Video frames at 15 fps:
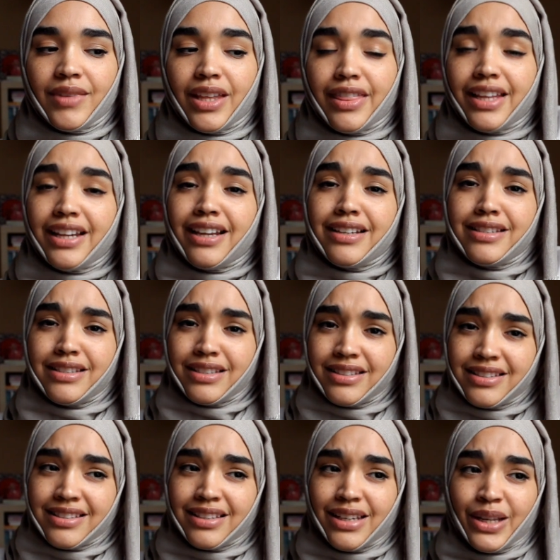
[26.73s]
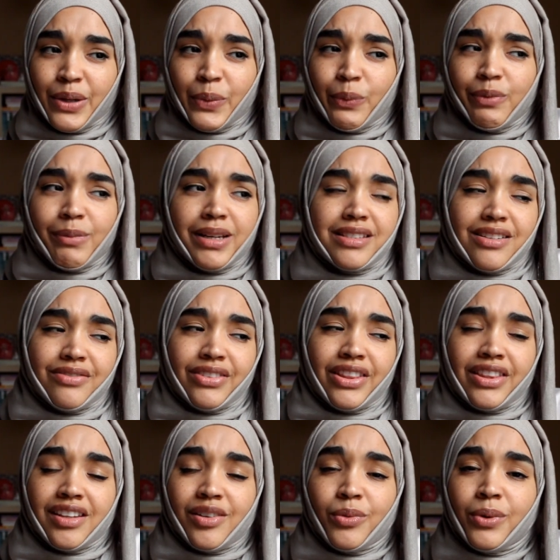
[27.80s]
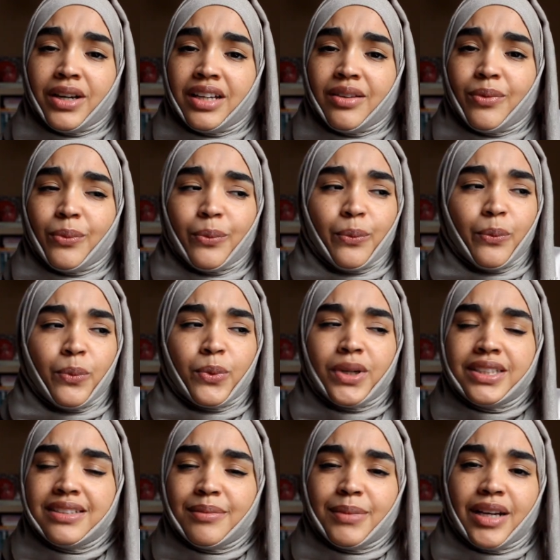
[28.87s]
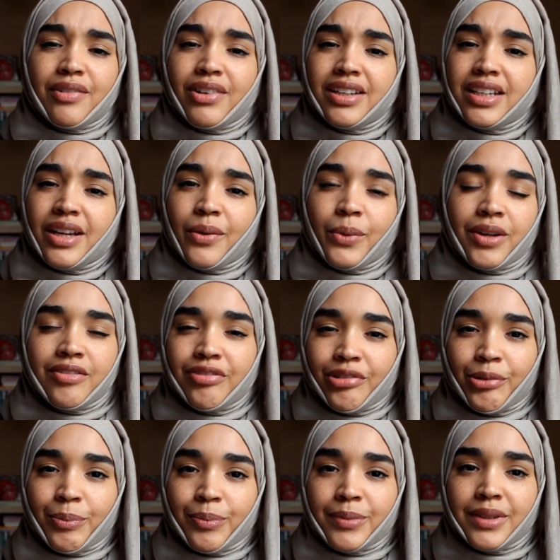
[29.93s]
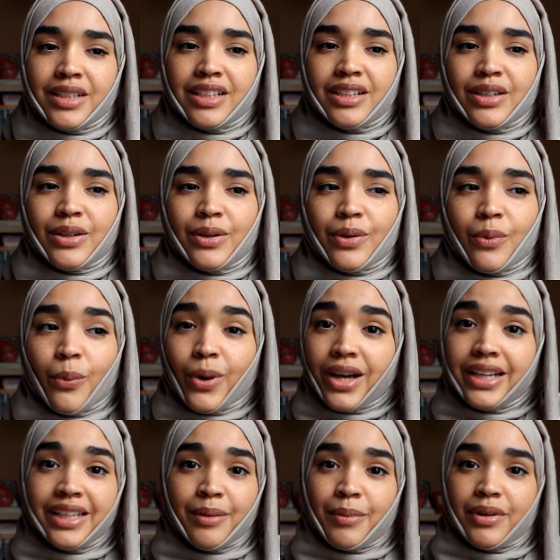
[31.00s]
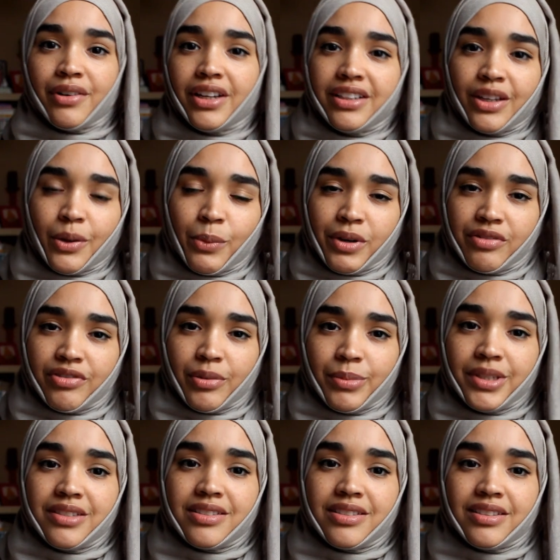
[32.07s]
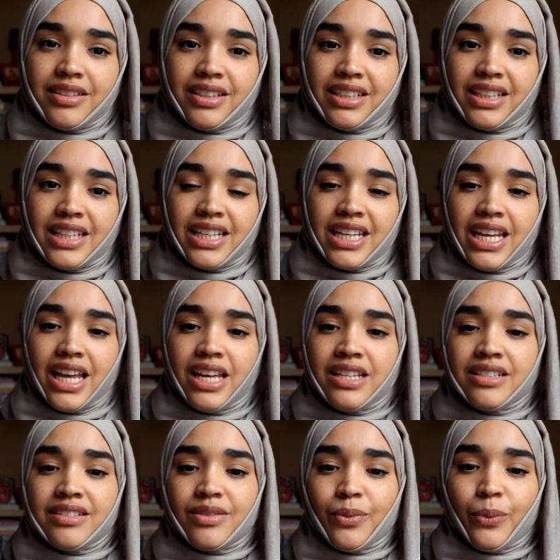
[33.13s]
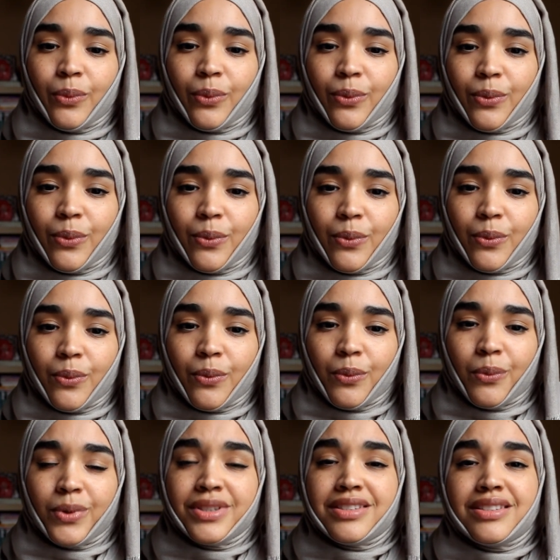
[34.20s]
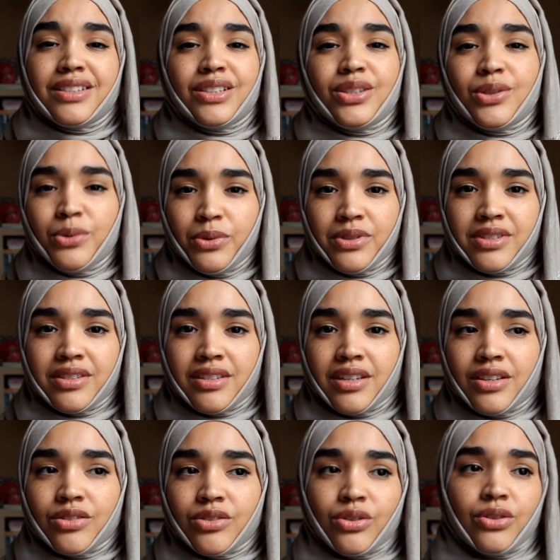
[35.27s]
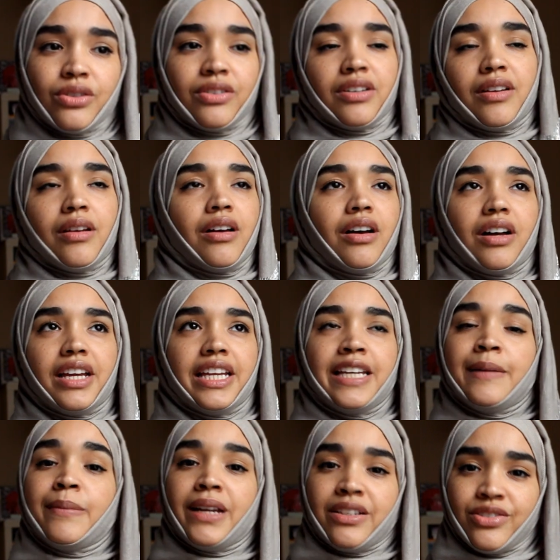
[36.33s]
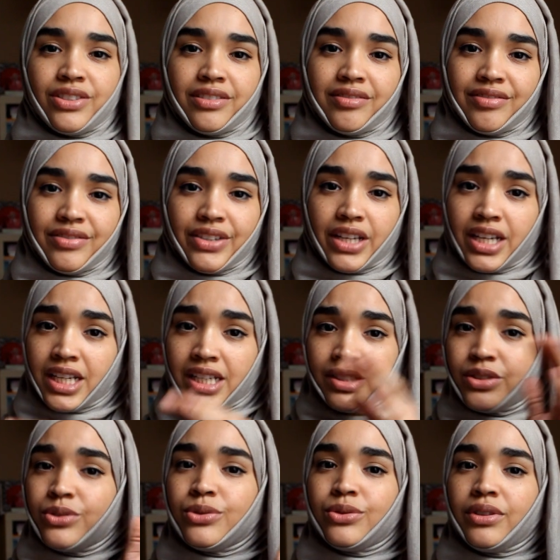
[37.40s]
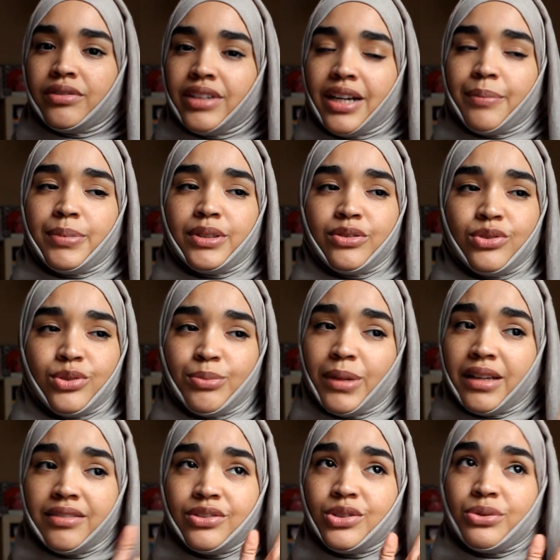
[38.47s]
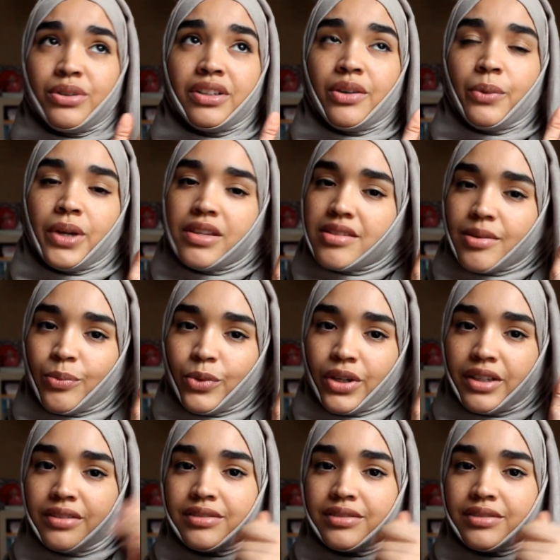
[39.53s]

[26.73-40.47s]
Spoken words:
then I sit with myself and think, what am I running away from? Why am I running away from it? And what's the use? So imagine I do happen to run away somewhere